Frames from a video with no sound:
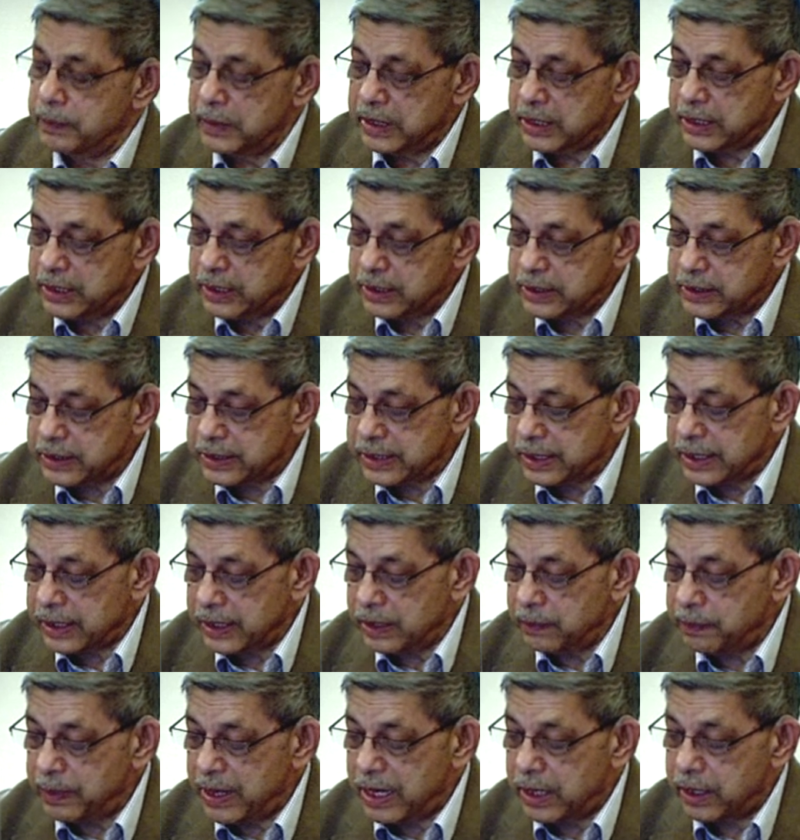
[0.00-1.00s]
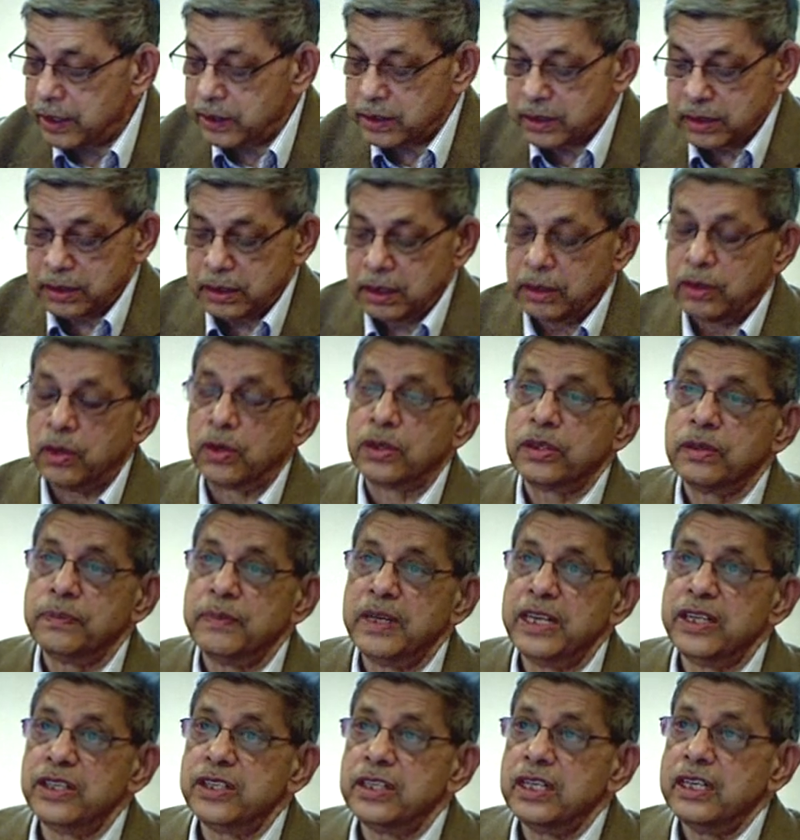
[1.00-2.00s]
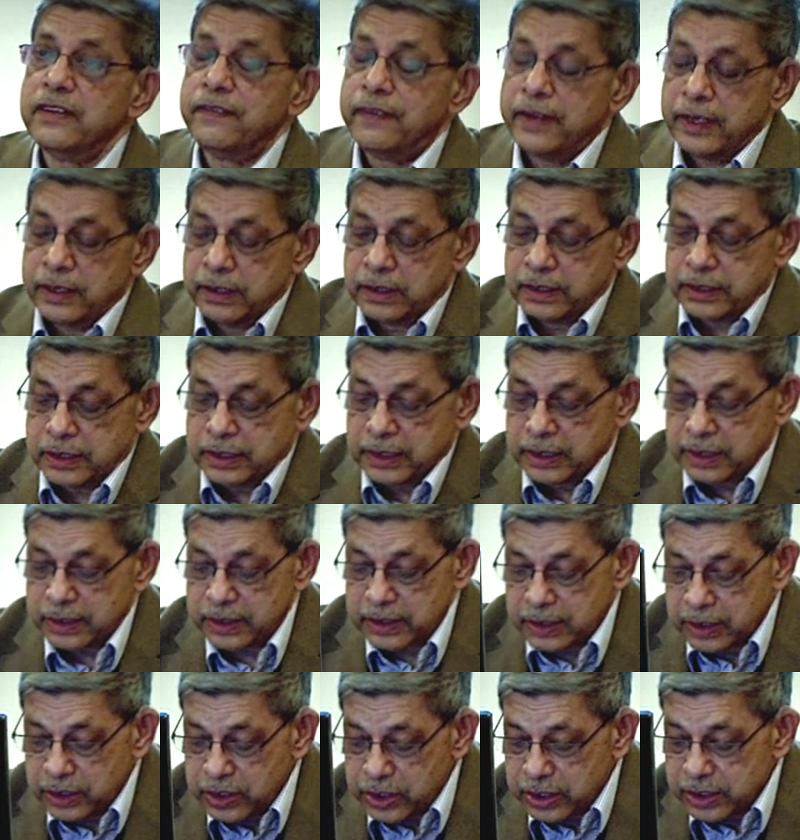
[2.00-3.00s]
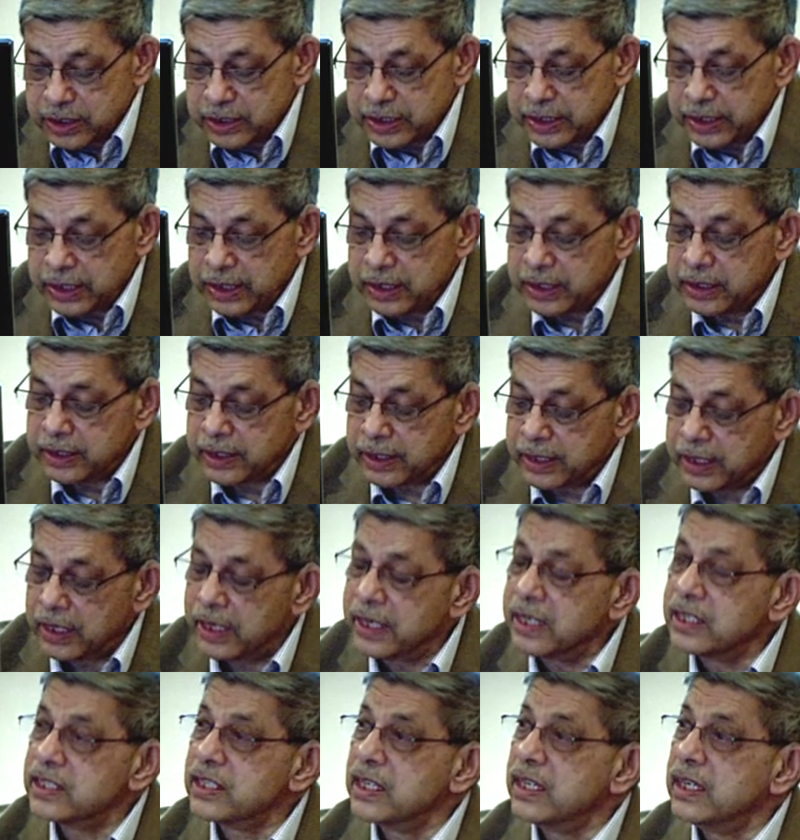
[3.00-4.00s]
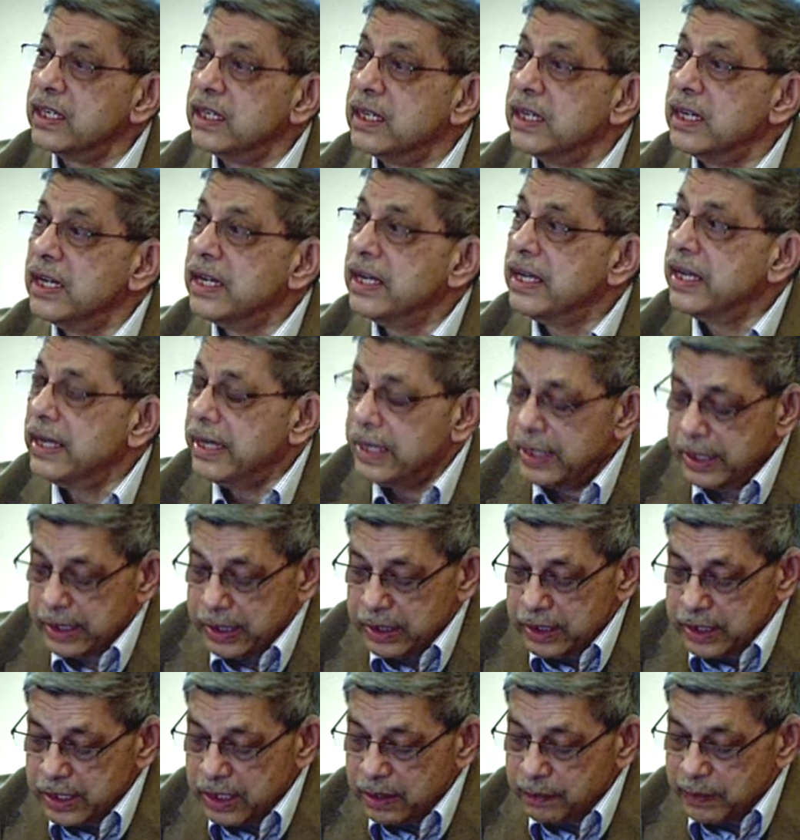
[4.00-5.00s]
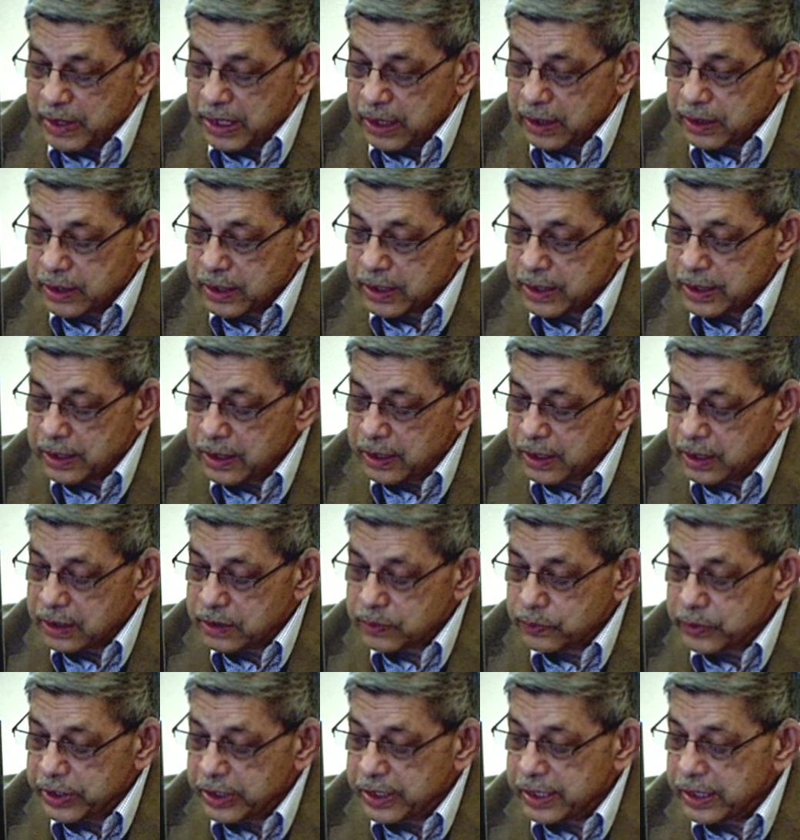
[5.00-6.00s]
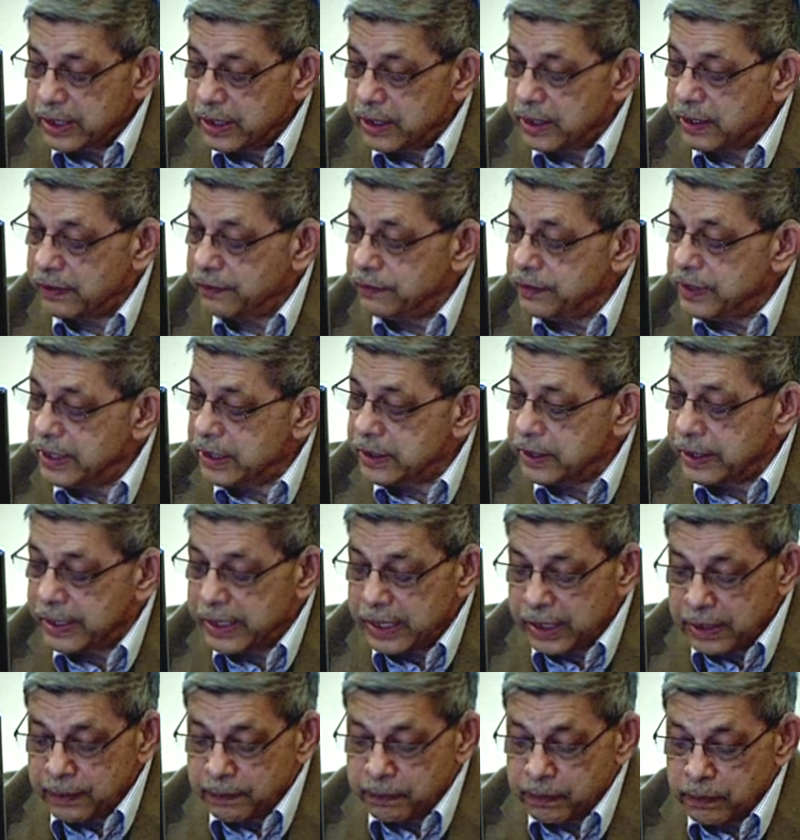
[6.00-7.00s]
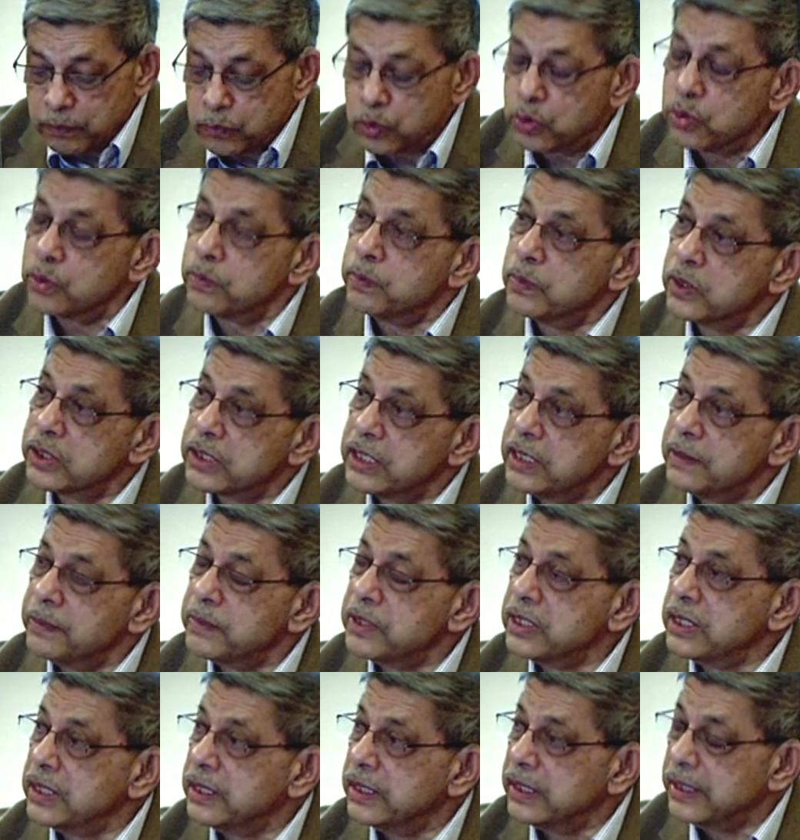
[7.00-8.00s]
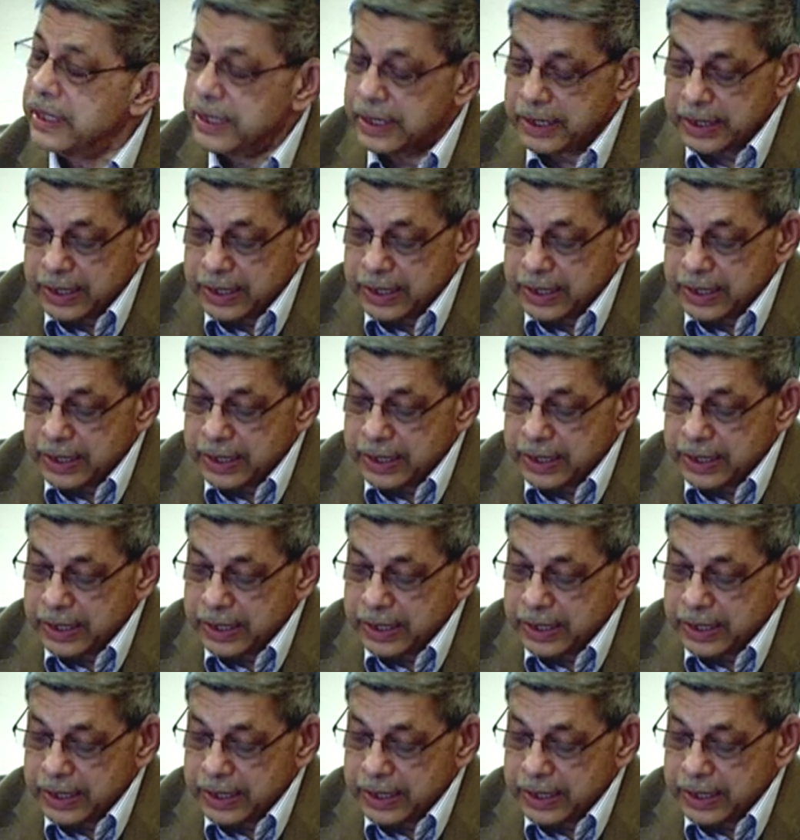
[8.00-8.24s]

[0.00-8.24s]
murders in Paris, and not to mention events such as the killings in Denmark last weekend, have yet again brought Muslims in